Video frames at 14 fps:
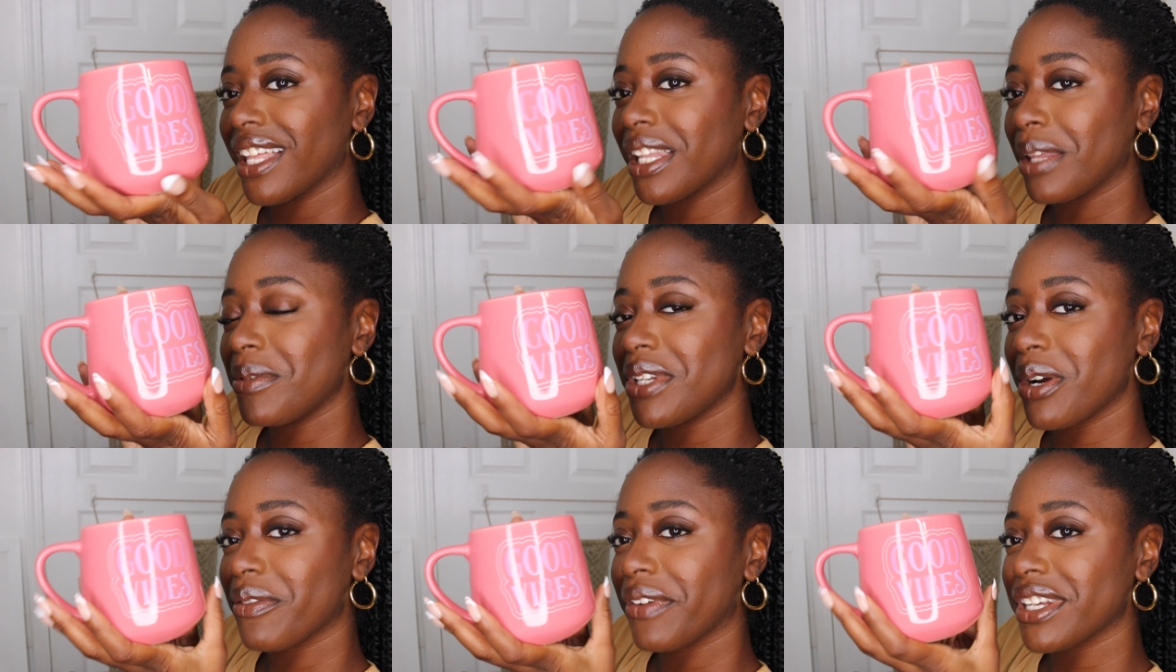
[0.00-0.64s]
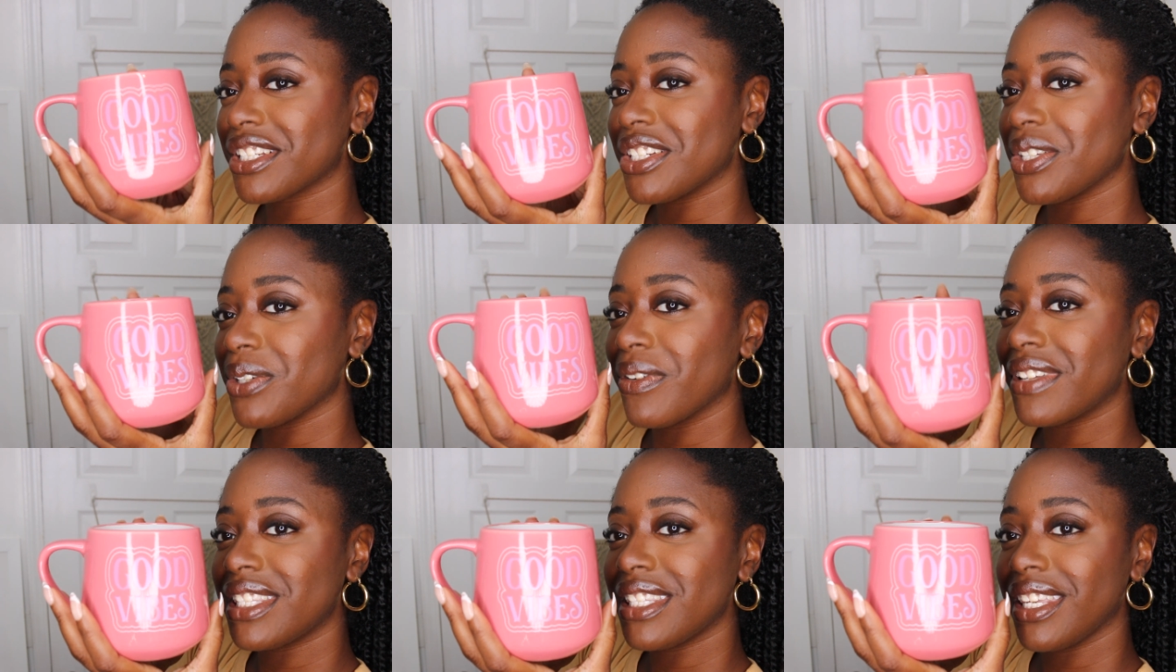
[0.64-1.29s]
Let me know if I should
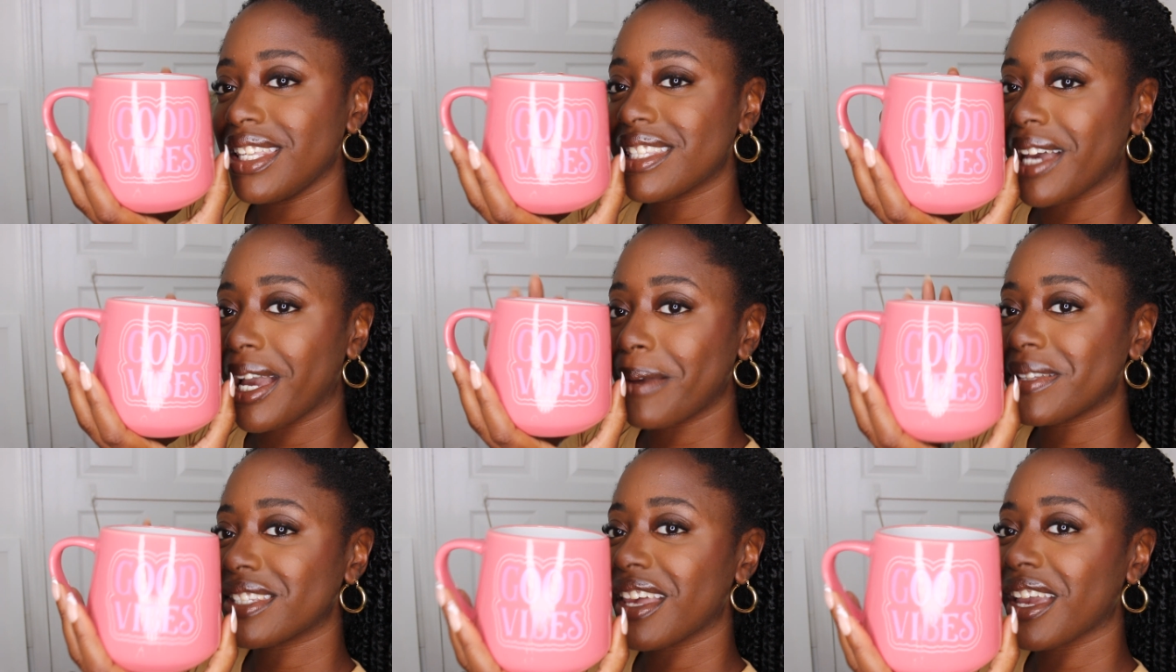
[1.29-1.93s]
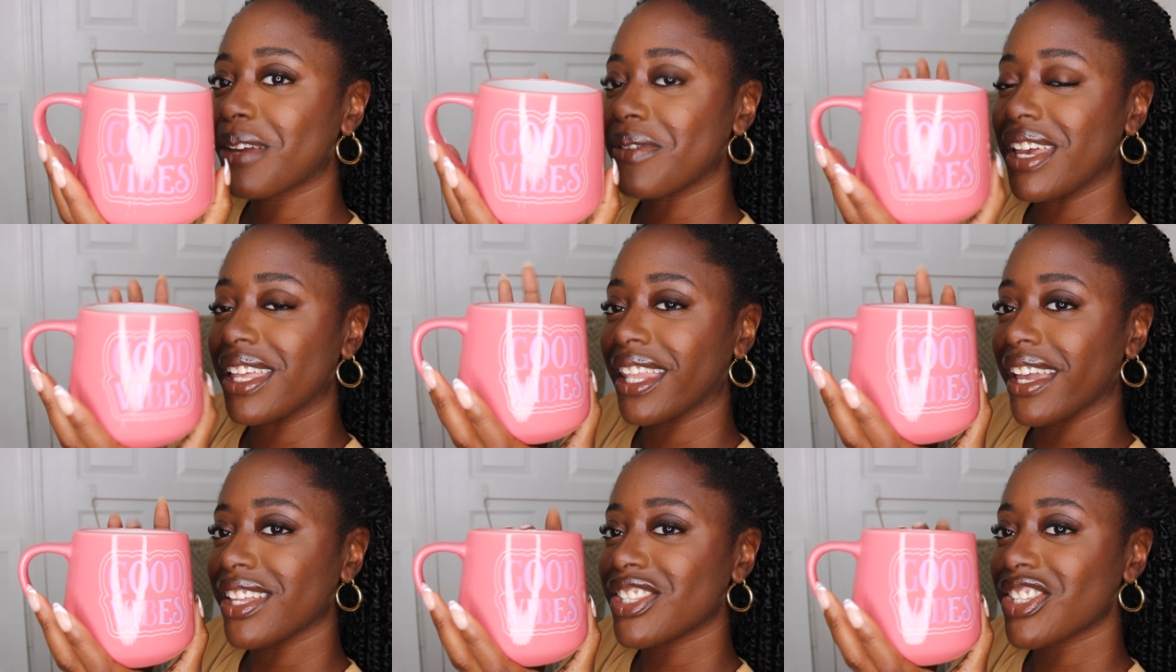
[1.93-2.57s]
do a tea time segment,
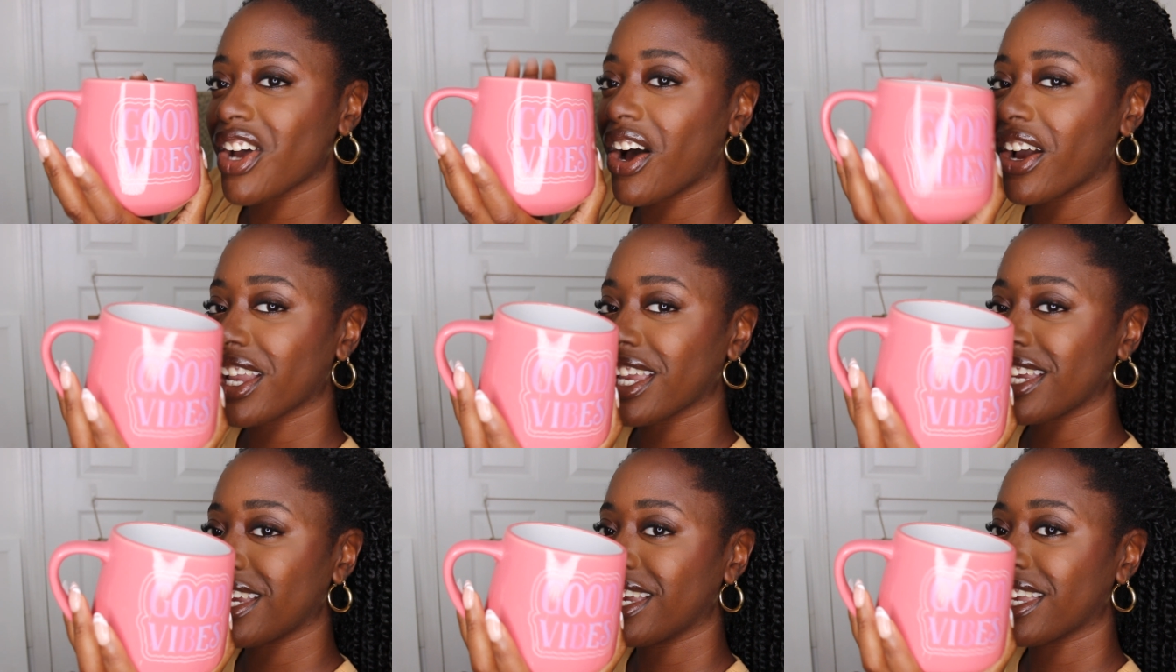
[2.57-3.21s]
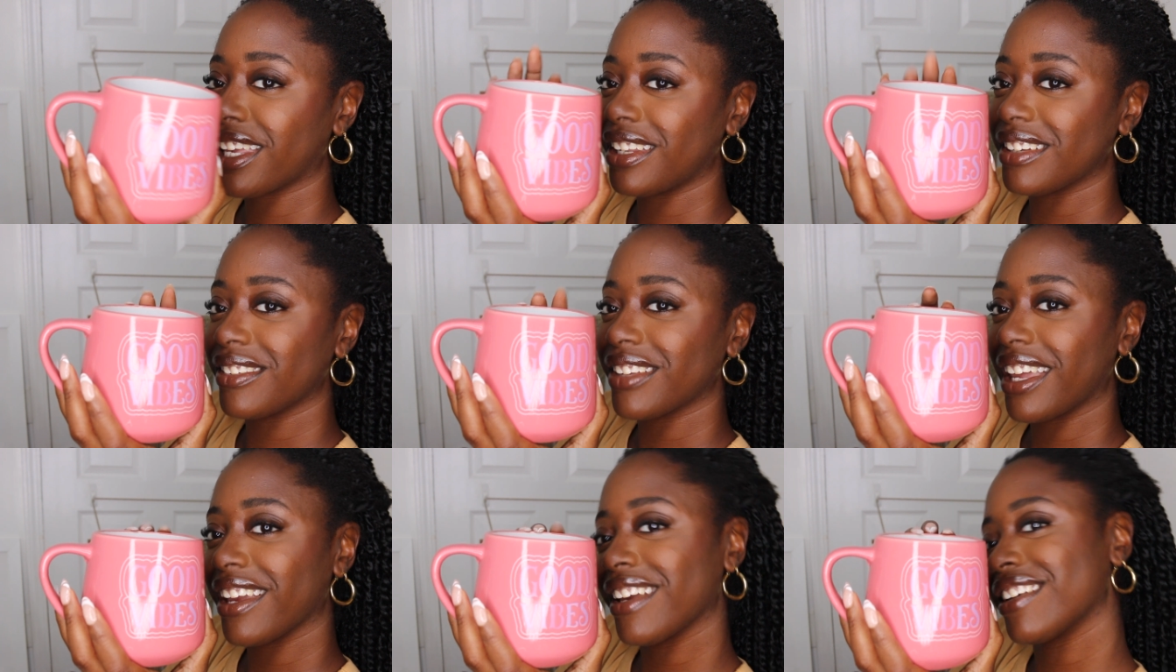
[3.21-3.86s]
like talking and
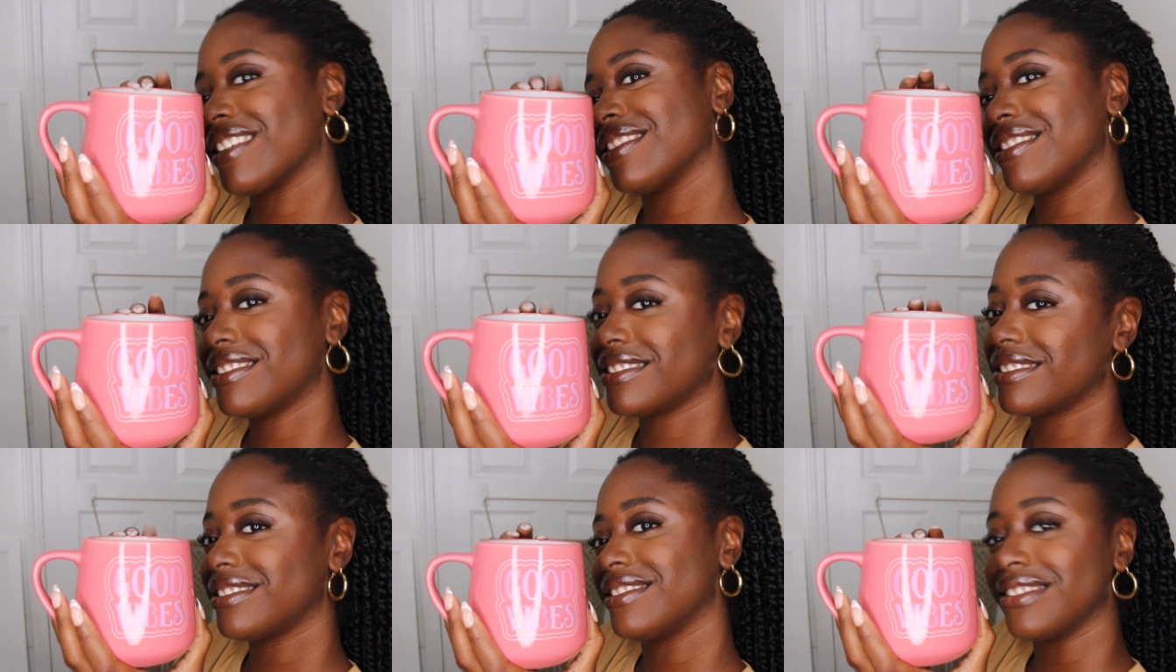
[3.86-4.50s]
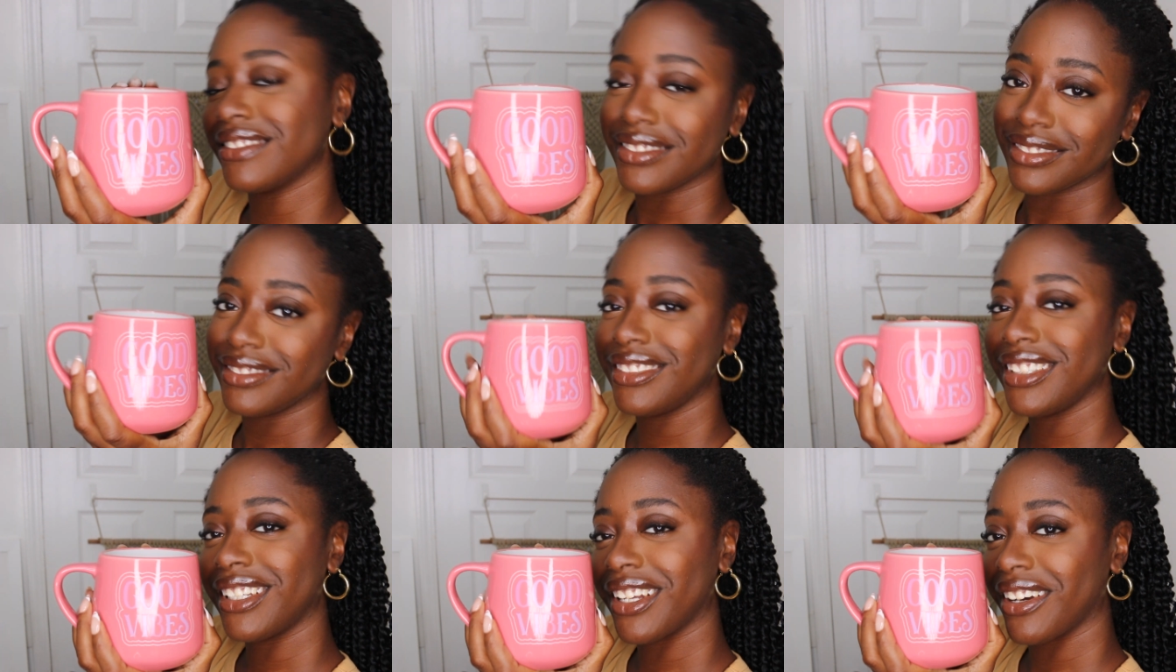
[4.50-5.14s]
like,
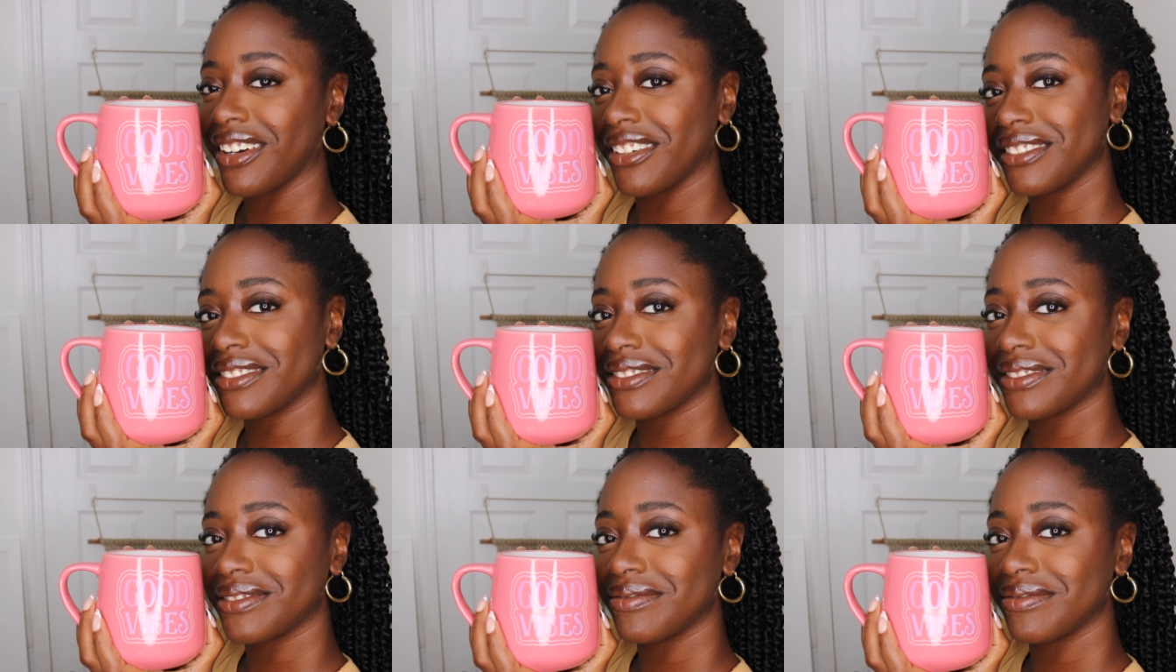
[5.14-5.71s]
you know,